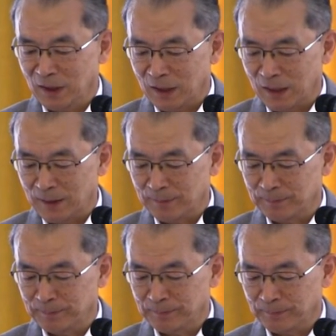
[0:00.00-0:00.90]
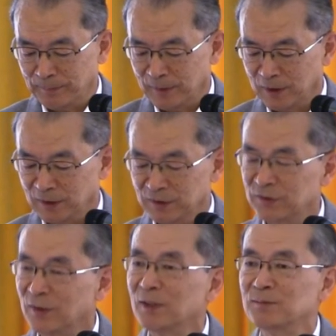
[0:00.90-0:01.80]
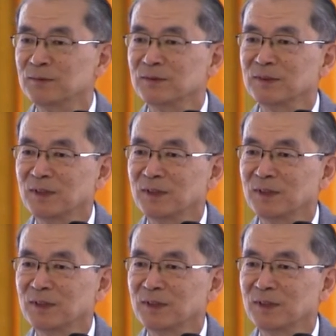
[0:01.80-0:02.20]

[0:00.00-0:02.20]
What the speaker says: it didn't happen.